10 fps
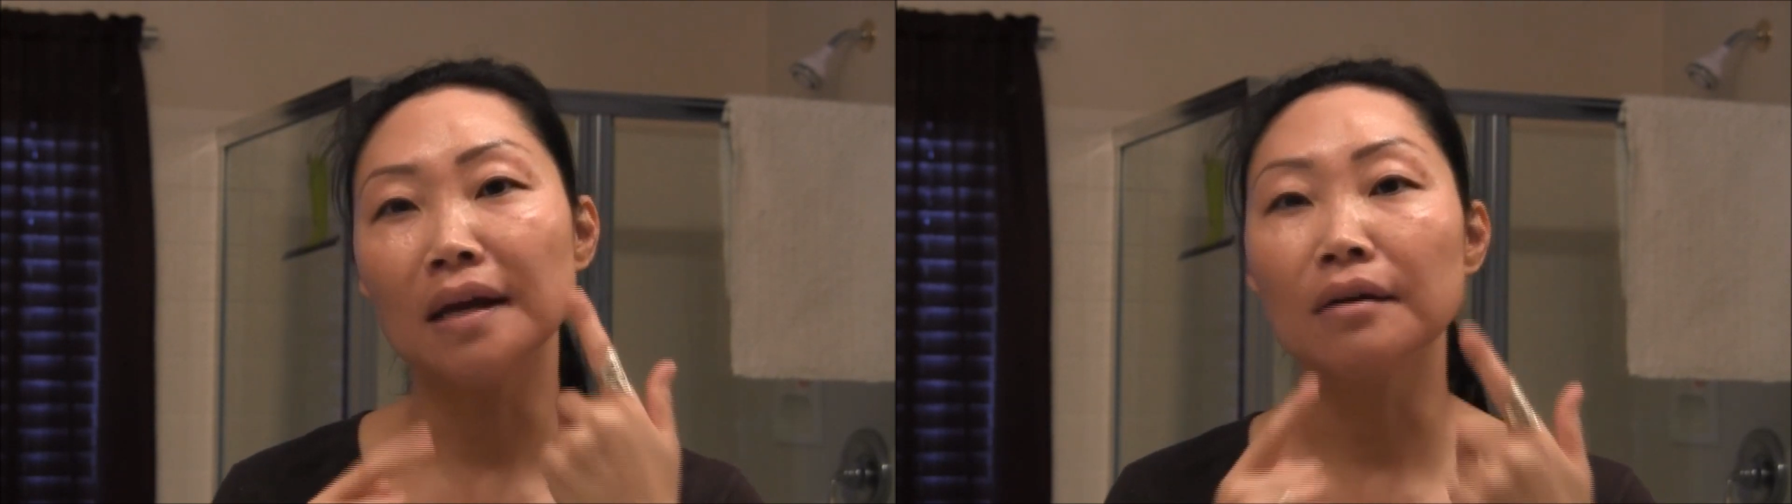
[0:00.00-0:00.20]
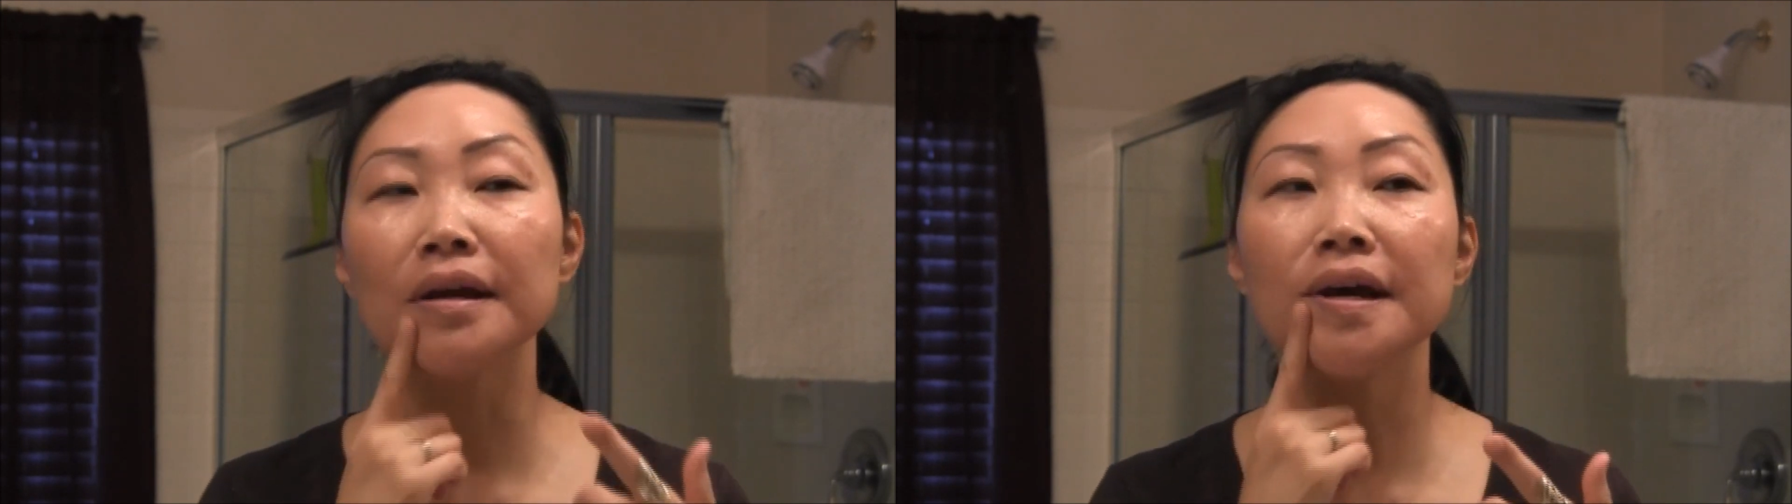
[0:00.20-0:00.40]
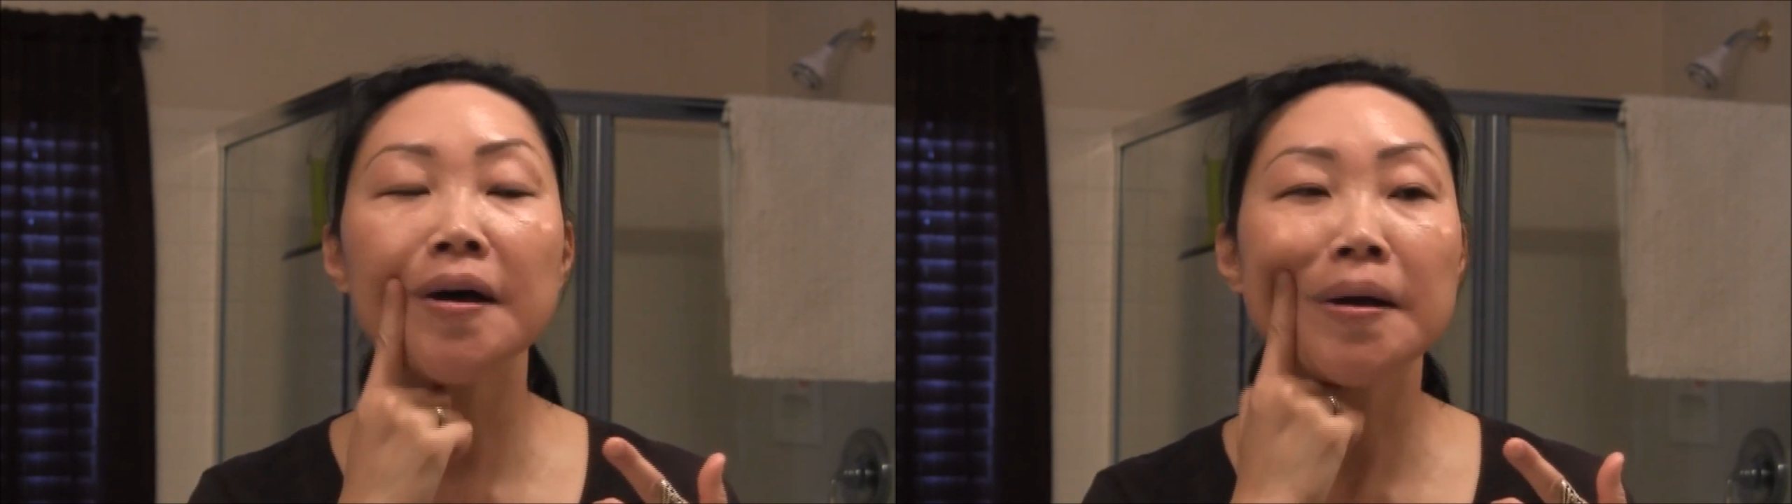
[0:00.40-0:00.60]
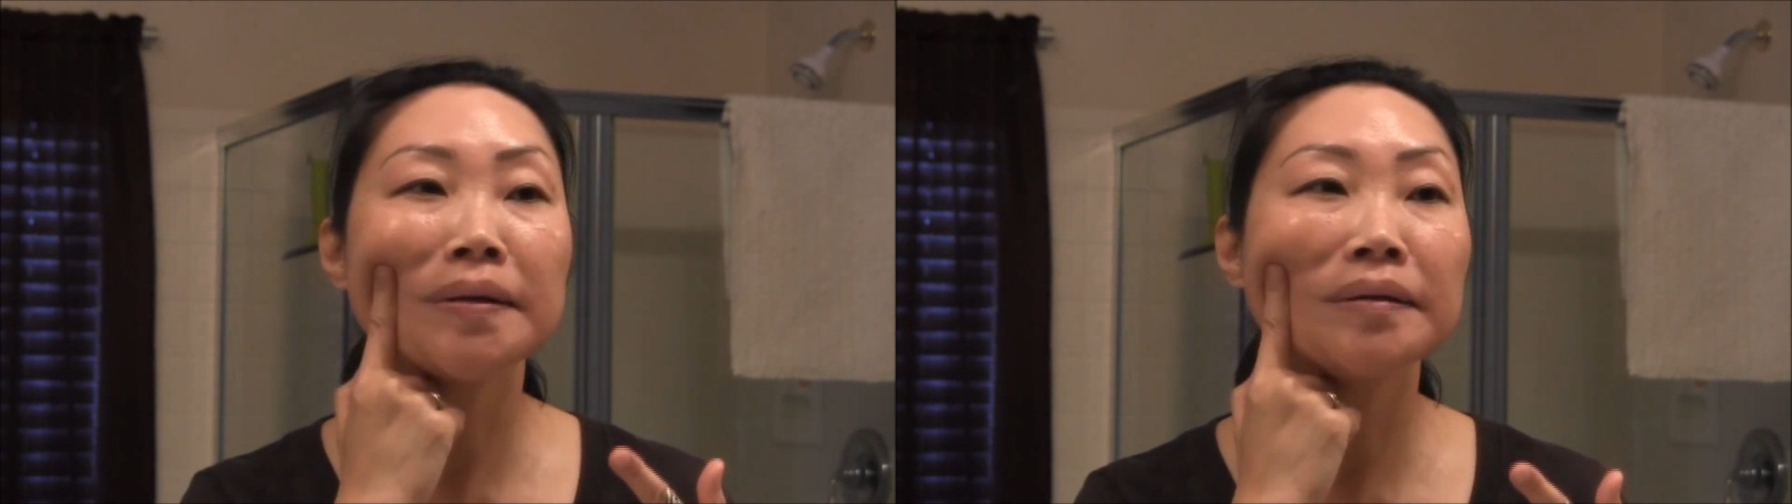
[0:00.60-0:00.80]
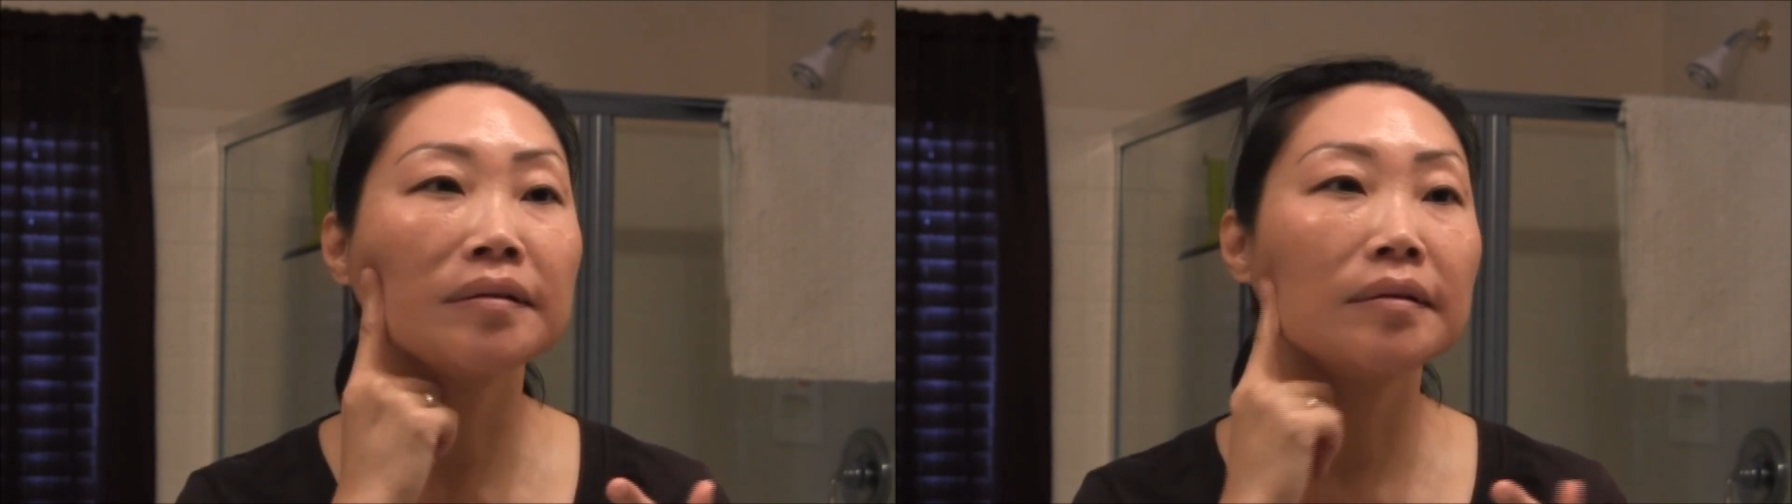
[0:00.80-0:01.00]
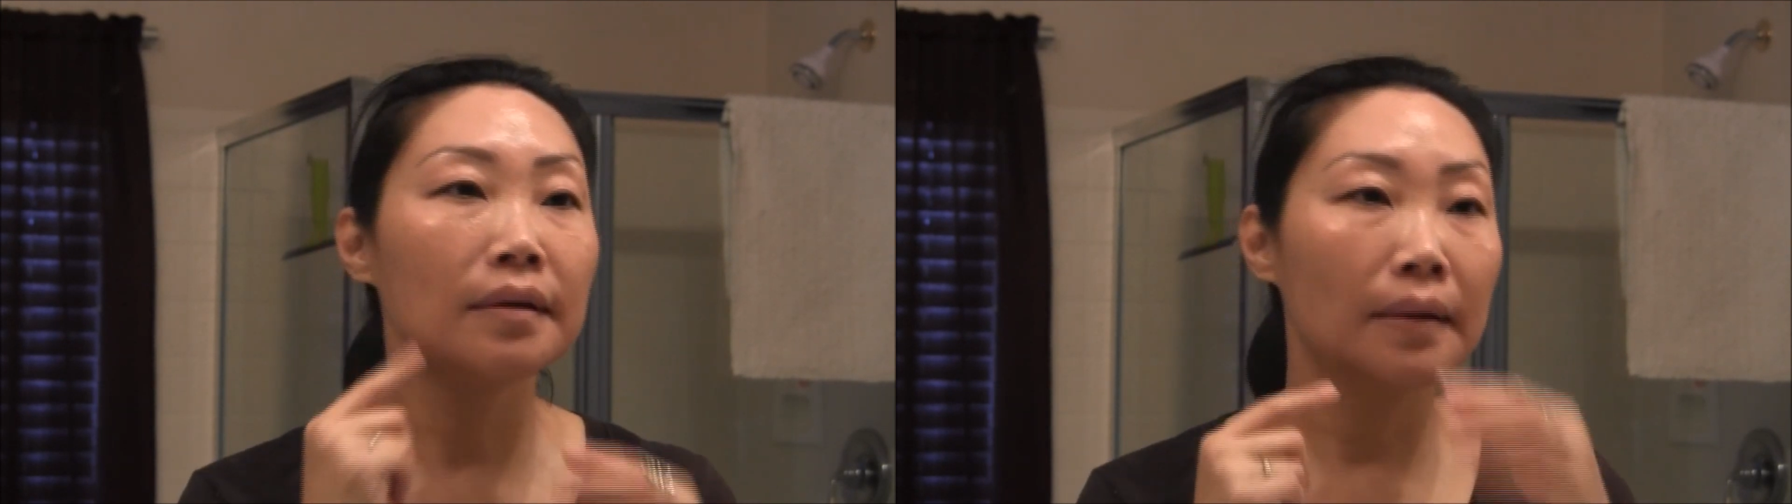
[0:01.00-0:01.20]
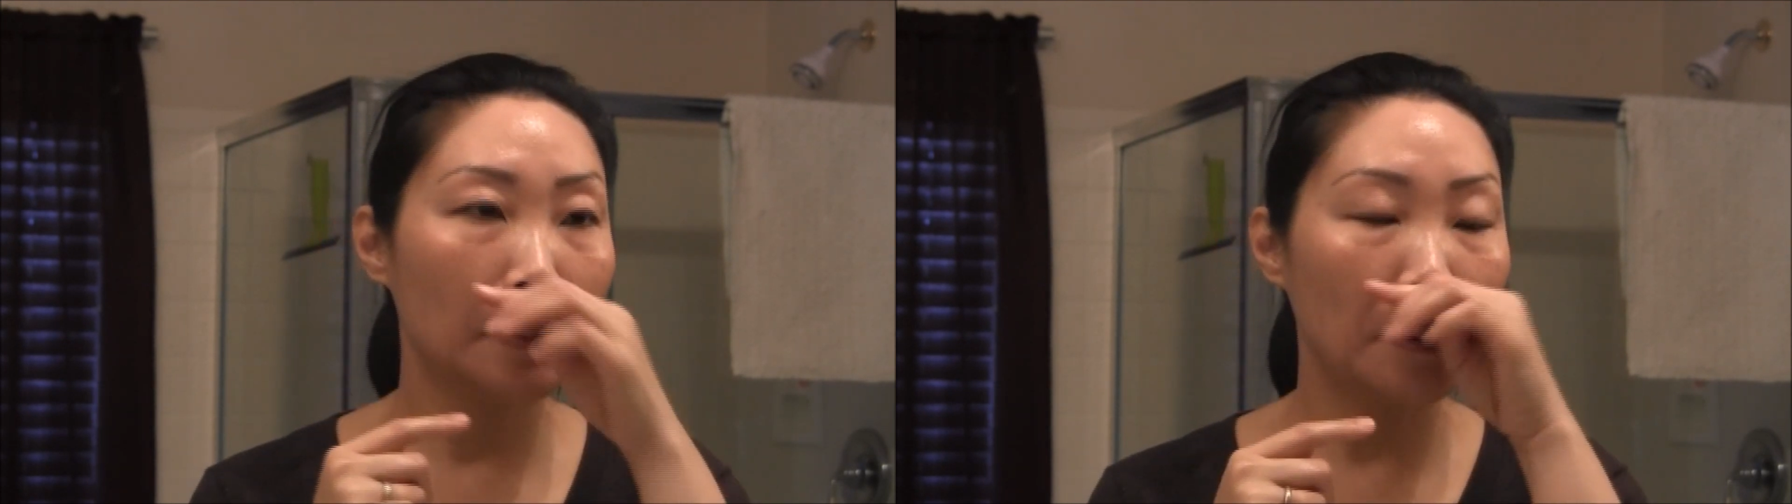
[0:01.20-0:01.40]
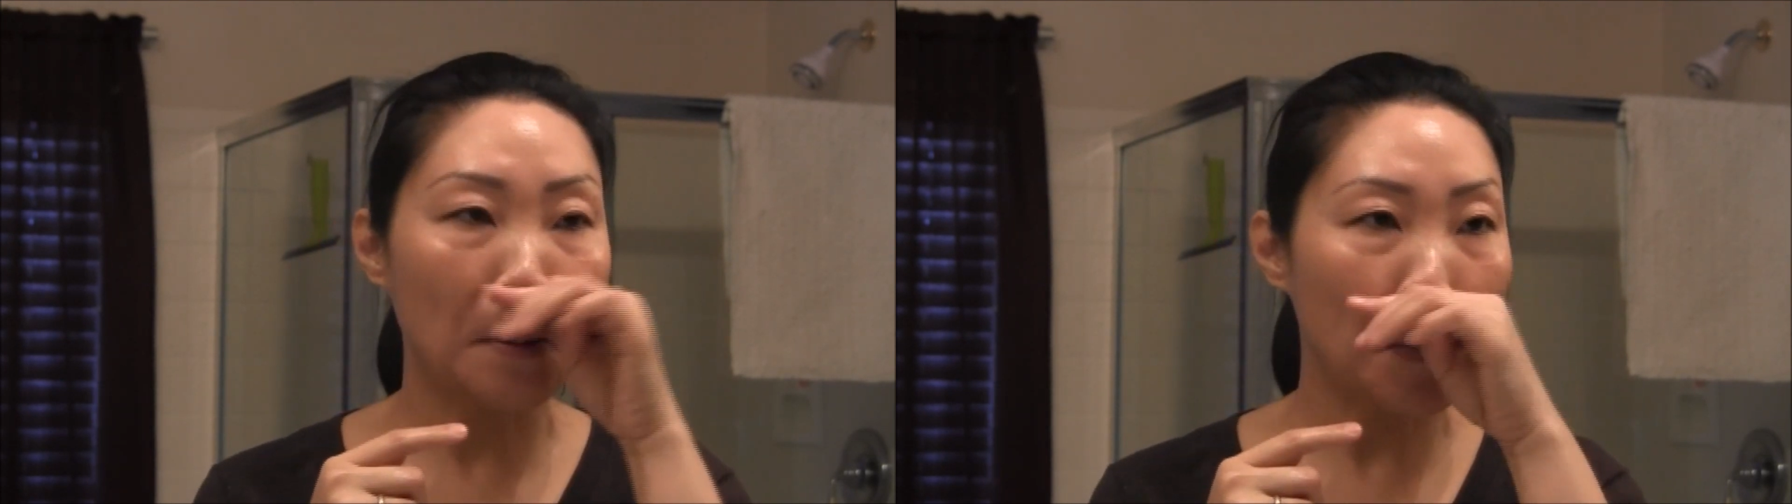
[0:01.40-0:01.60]
area.
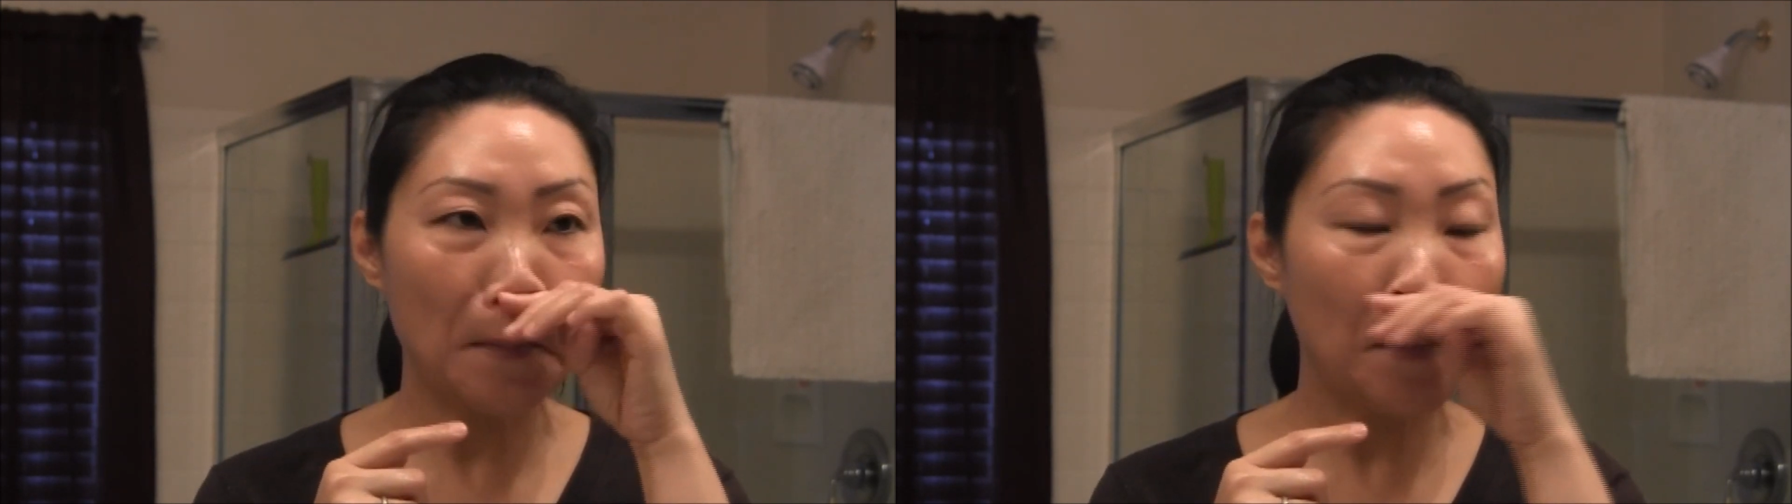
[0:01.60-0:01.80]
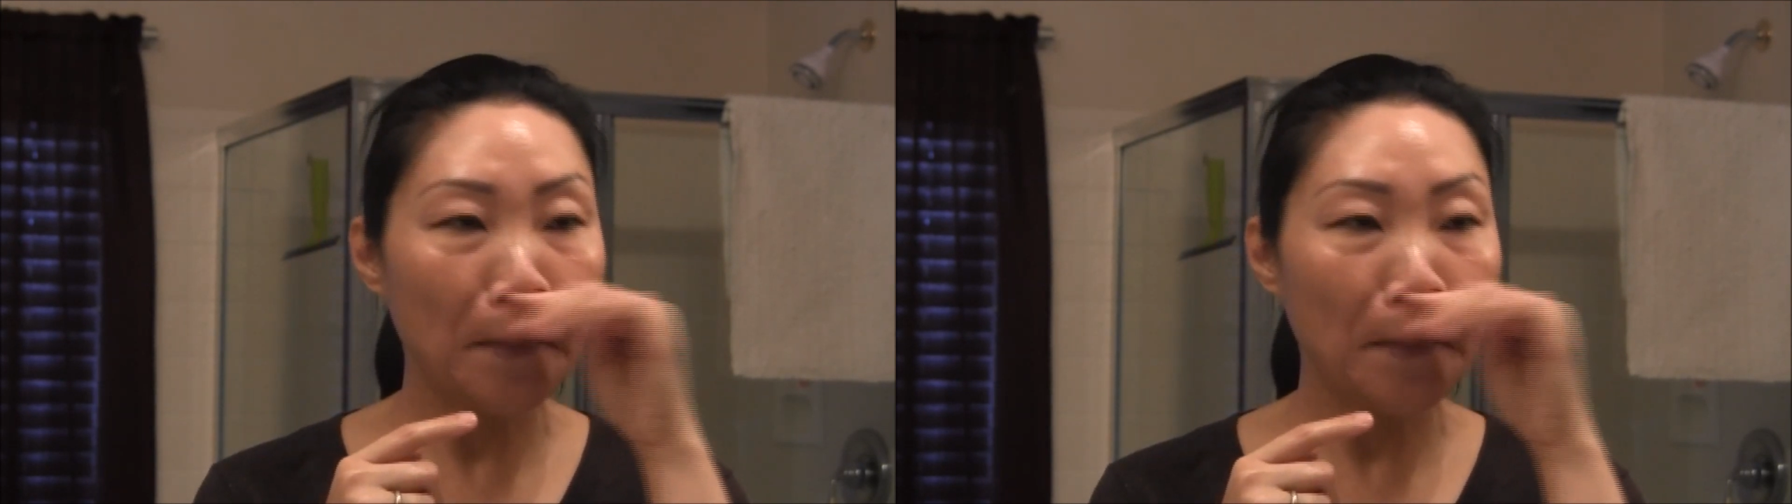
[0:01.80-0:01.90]
So,